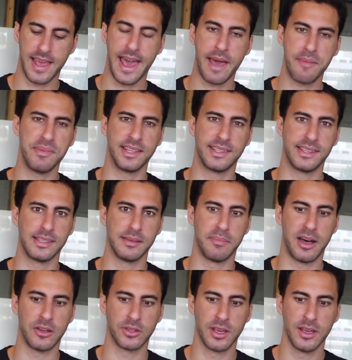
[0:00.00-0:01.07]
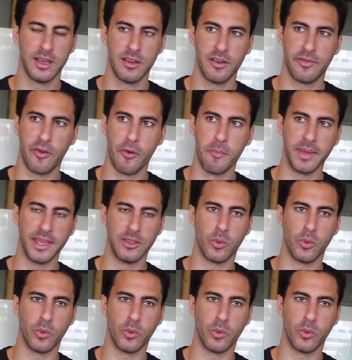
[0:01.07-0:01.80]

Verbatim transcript: Habits is about, for me,